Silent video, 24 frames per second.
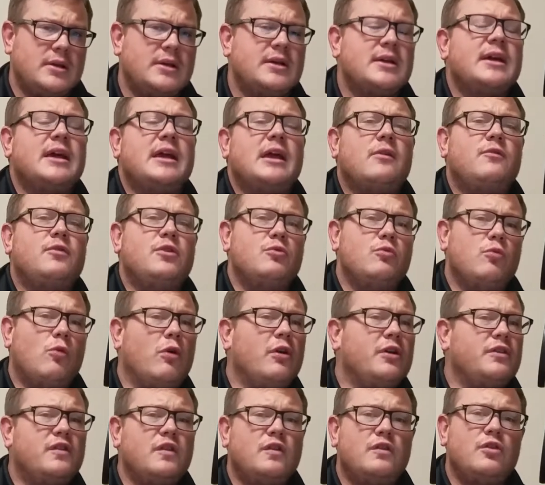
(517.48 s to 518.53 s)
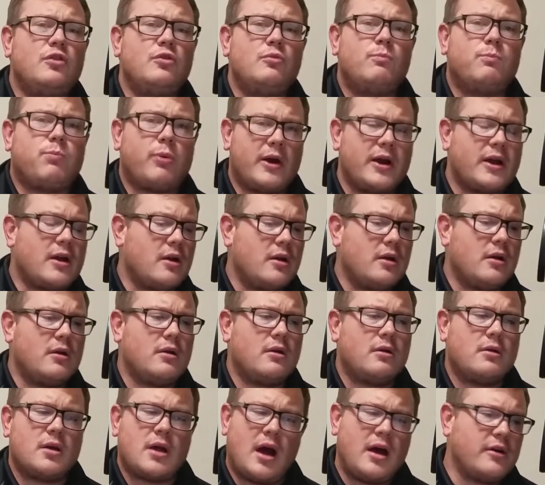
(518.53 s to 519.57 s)
If you want to do brick,
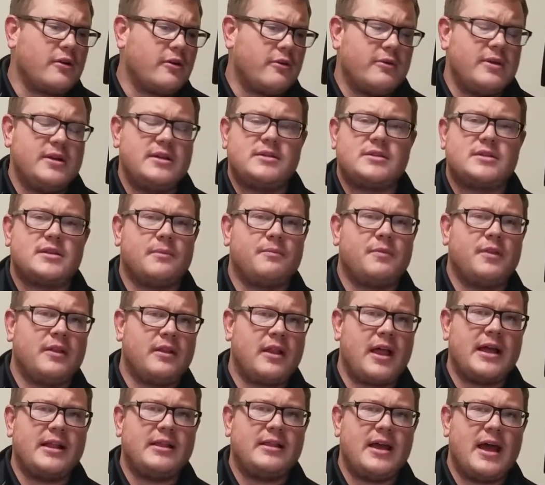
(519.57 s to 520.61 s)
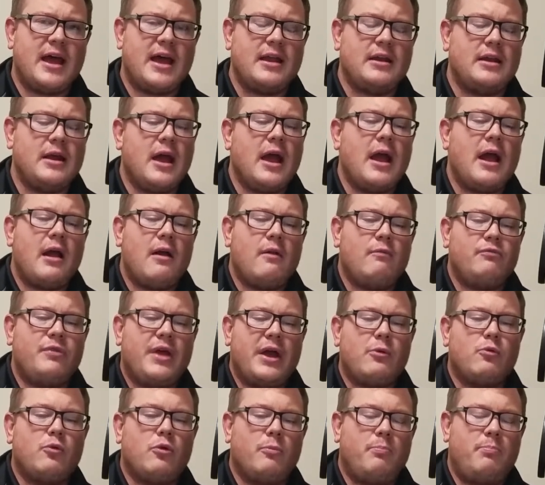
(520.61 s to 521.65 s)
concrete, something like that,
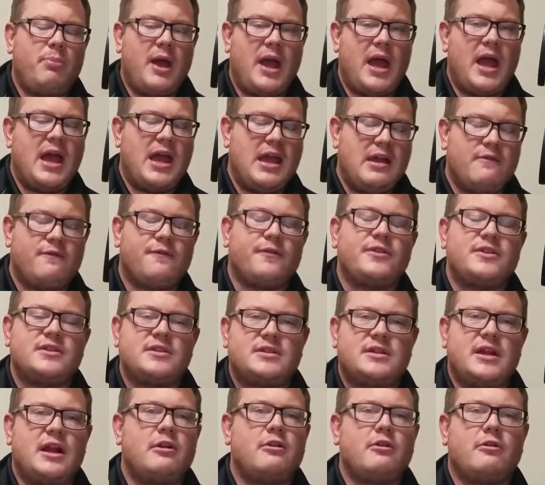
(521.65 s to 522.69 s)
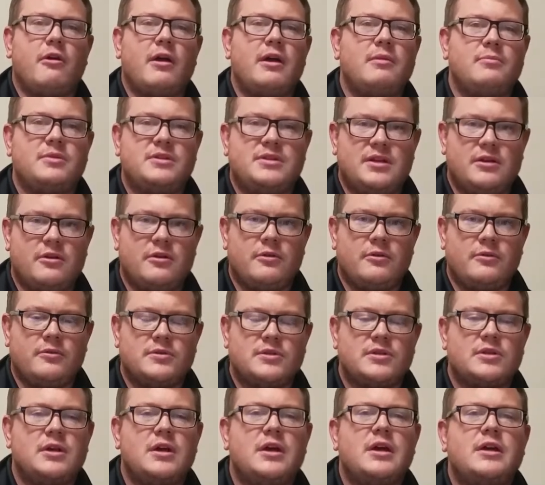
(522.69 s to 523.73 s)
they will pay for the standard grade
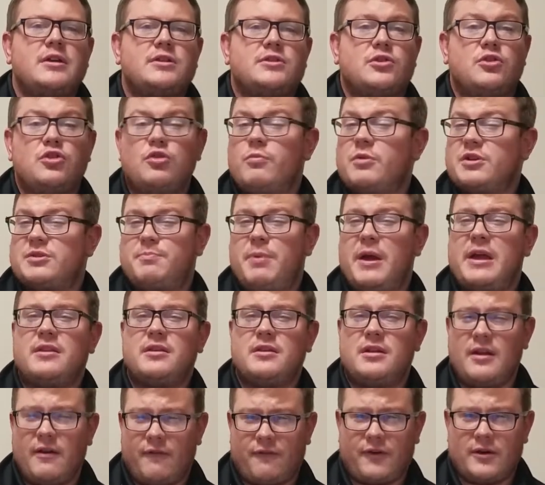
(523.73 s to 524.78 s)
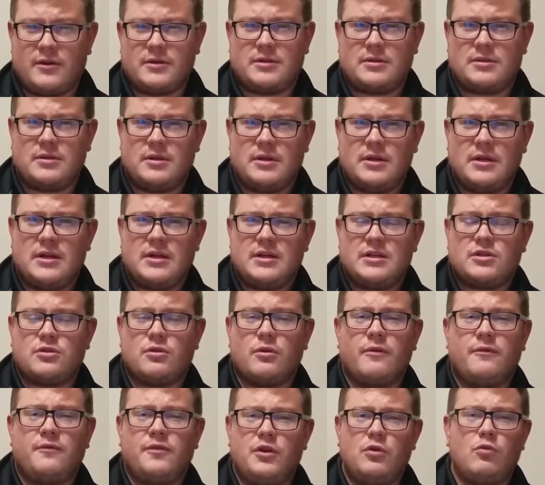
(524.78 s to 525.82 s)
materials, so you must pay the difference. So
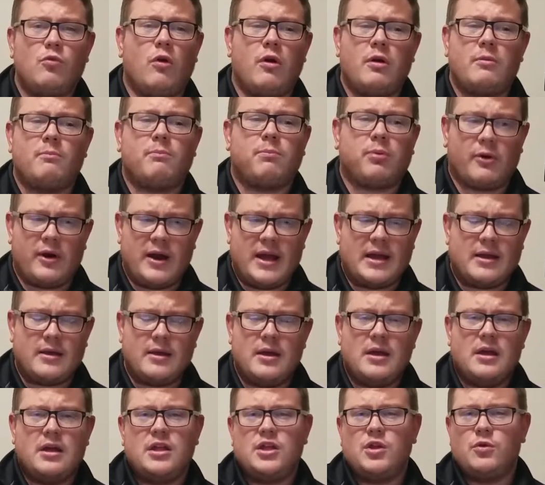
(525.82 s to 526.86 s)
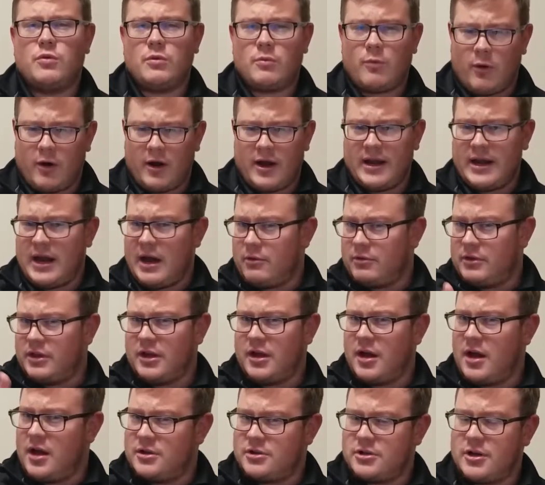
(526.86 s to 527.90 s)
if you want brick, you would work it out with the
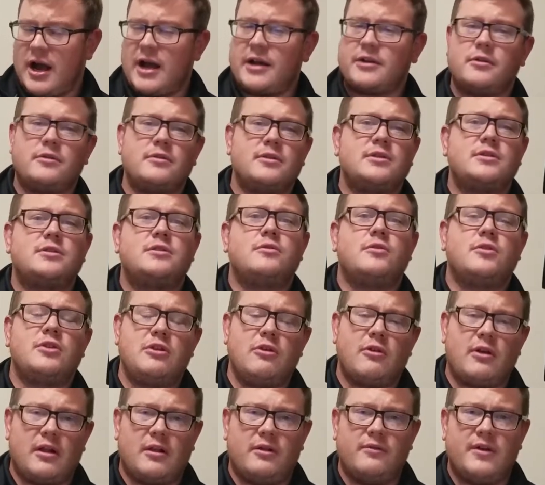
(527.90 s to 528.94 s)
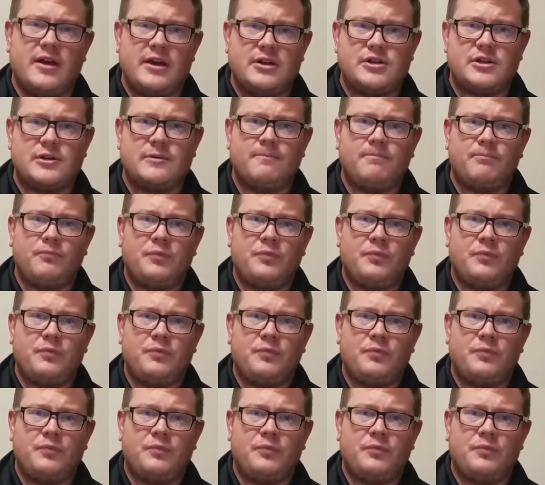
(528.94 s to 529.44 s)
contractor that's doing your elevation,